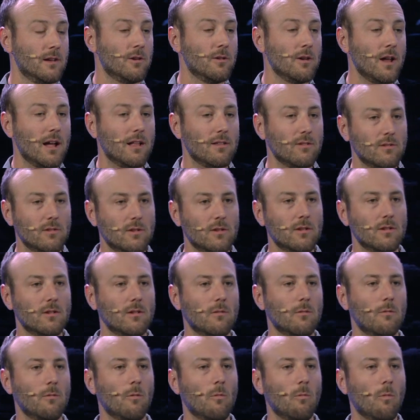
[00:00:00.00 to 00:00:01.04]
You're not,
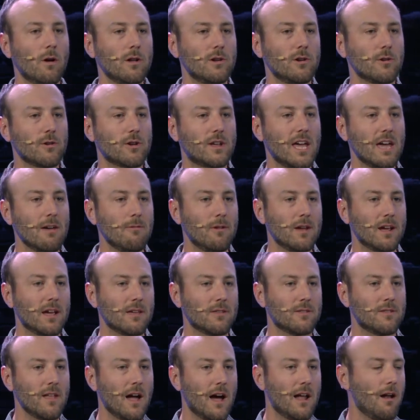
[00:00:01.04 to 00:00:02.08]
what you're giving
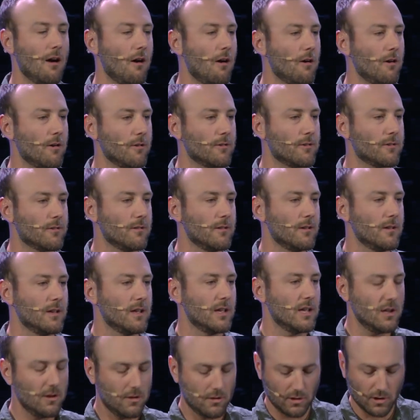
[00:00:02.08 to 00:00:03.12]
is not ours.
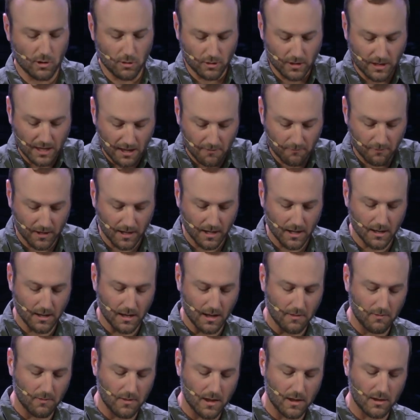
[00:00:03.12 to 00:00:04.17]
You, you're giving
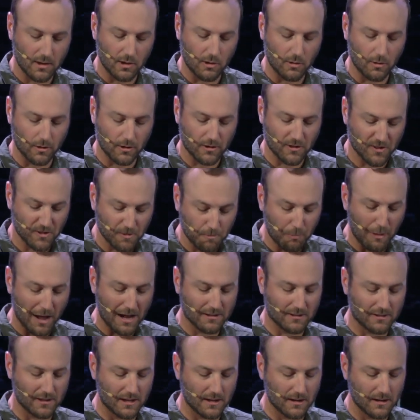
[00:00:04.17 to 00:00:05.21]
it and then you're
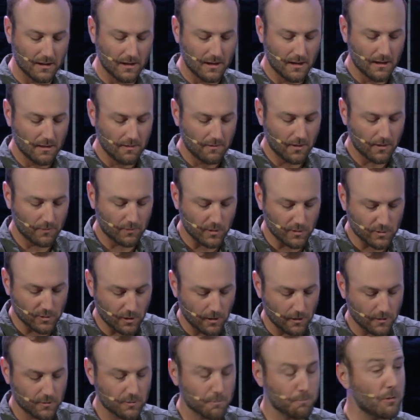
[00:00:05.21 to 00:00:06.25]
expecting that the
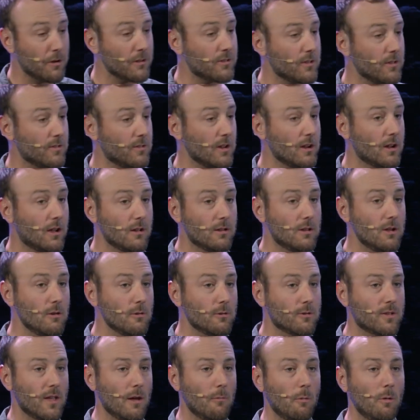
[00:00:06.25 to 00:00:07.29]
church puts it to good
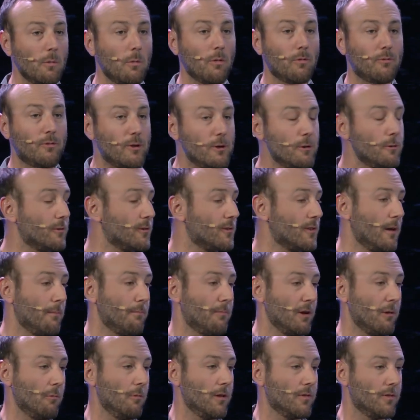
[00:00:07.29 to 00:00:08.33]
use, that we will do
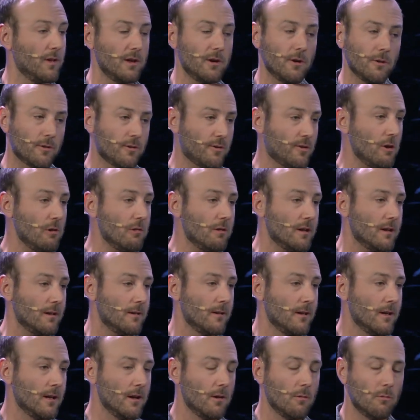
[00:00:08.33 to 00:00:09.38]
something with it. Your student,
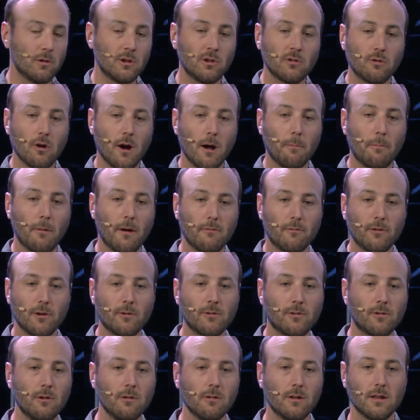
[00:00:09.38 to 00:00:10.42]
when you drop off your
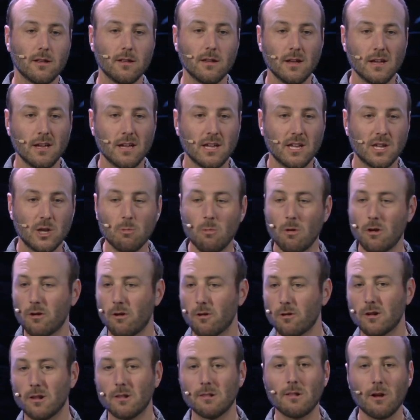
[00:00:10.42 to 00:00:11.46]
student, you want
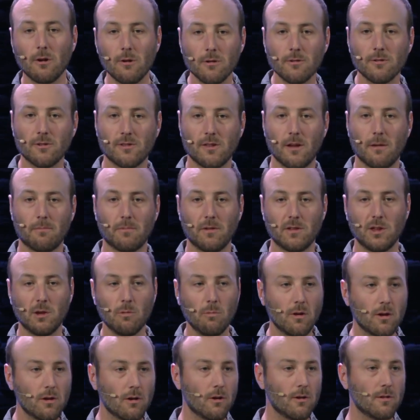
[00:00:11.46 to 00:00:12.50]
her to learn something.
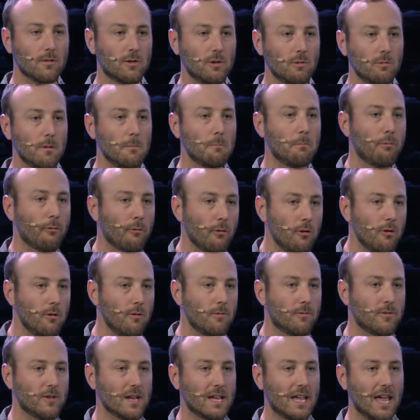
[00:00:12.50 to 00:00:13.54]
You want her to
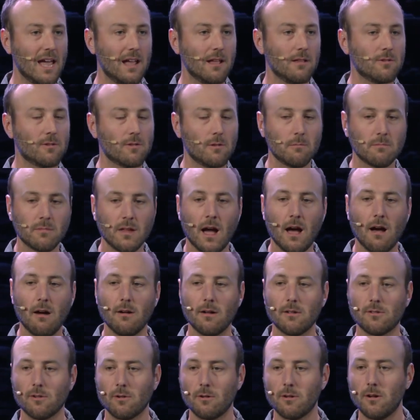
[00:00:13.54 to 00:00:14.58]
improve, to gain some
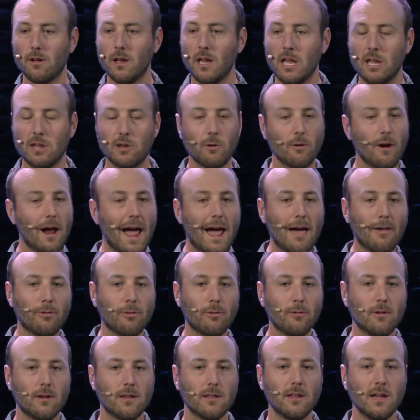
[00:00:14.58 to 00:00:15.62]
knowledge, or your
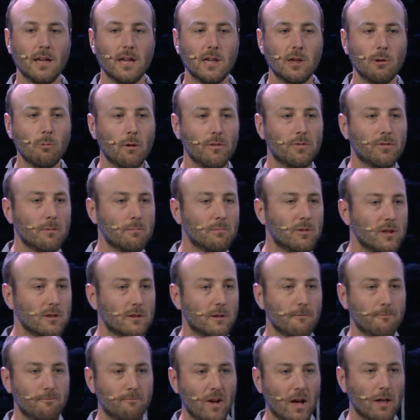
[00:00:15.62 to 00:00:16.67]
athlete, you want them to
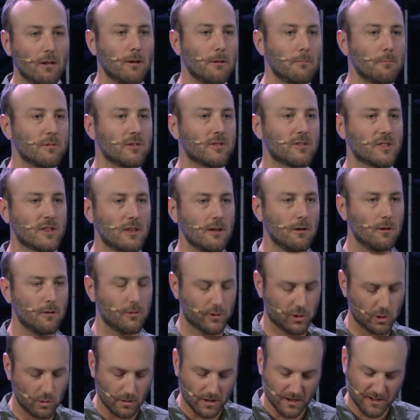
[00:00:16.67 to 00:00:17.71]
develop
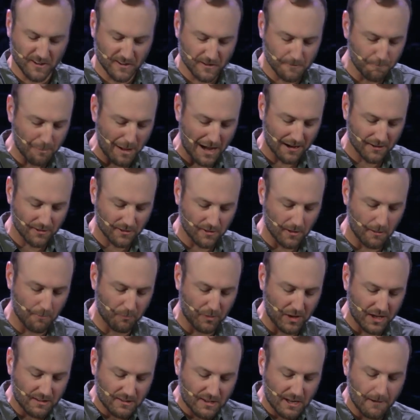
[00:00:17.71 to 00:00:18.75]
skills. You expect
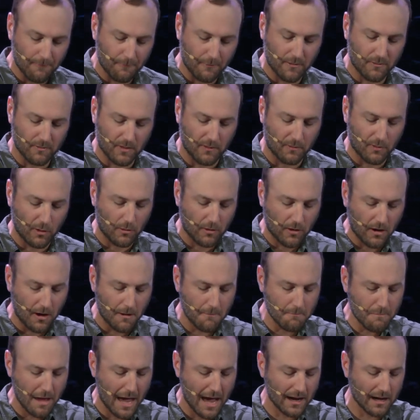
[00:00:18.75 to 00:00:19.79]
something different, that they'll
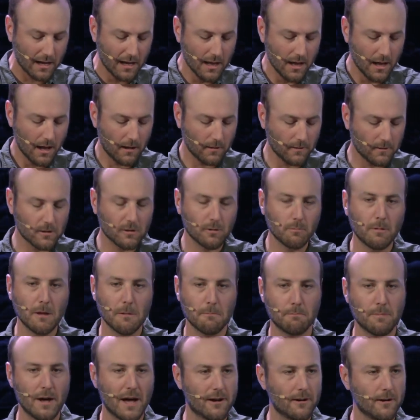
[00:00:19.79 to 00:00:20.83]
come back a little
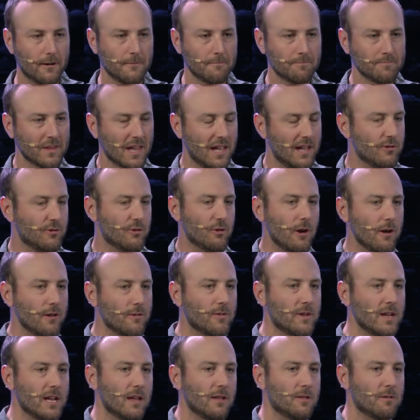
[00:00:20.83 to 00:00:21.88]
bit better. And
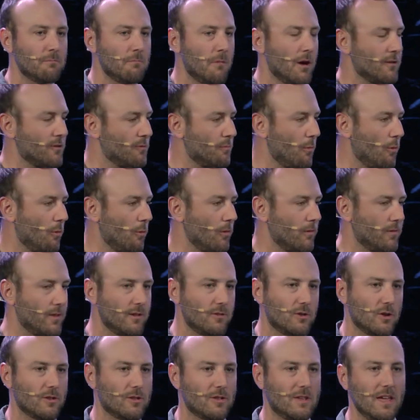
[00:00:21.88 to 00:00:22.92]
trusting is much more
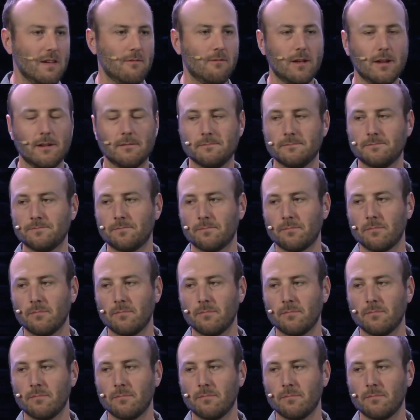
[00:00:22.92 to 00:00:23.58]
than just giving.